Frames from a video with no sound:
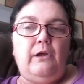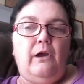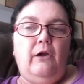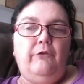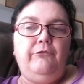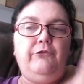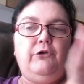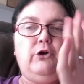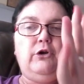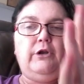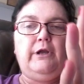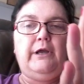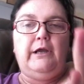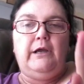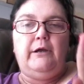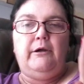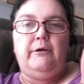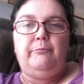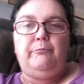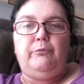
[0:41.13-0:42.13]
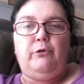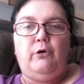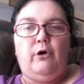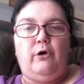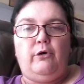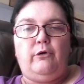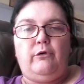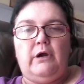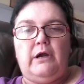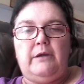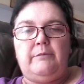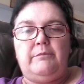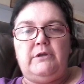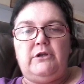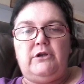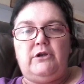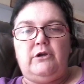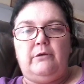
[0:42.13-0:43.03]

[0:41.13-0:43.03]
I've got a program that